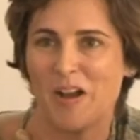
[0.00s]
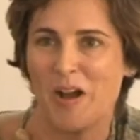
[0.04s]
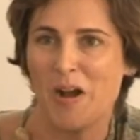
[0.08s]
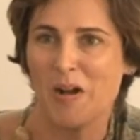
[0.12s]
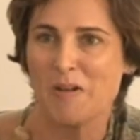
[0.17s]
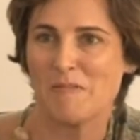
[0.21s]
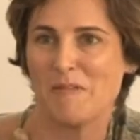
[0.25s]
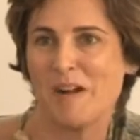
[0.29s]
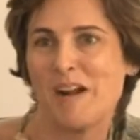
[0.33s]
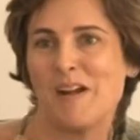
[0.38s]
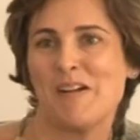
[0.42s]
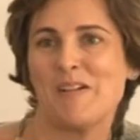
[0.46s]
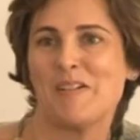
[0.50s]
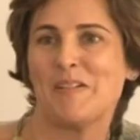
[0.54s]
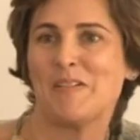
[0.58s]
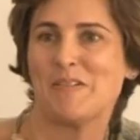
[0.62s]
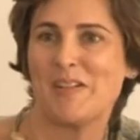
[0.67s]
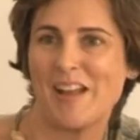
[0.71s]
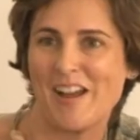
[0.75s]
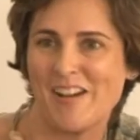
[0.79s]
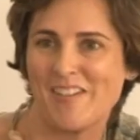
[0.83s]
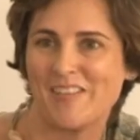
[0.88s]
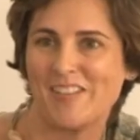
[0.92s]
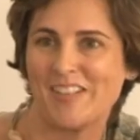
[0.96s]
oh, wow, here
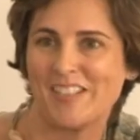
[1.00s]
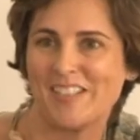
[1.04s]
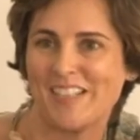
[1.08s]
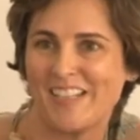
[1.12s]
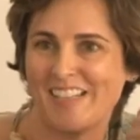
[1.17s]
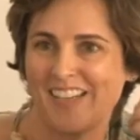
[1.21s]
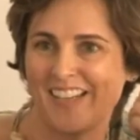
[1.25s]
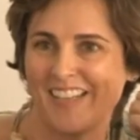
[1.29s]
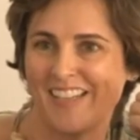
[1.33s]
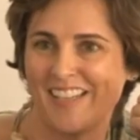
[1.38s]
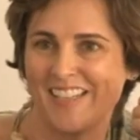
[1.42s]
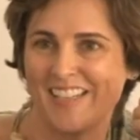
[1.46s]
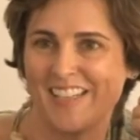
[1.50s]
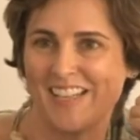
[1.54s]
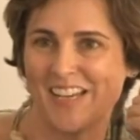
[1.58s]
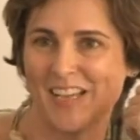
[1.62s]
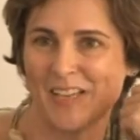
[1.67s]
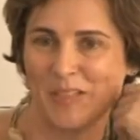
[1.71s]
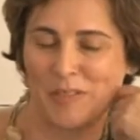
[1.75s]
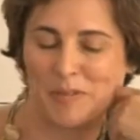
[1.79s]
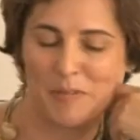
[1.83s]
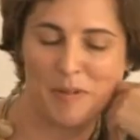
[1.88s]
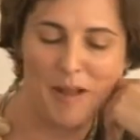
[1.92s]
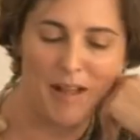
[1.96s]
we have this in India
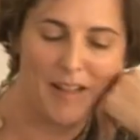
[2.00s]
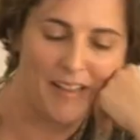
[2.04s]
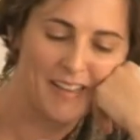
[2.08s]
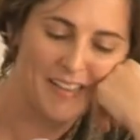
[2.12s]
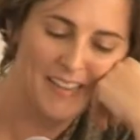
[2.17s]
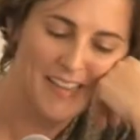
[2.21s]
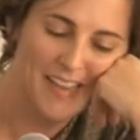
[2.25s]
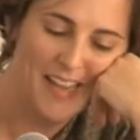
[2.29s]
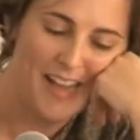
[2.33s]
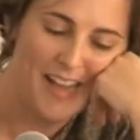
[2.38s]
as well.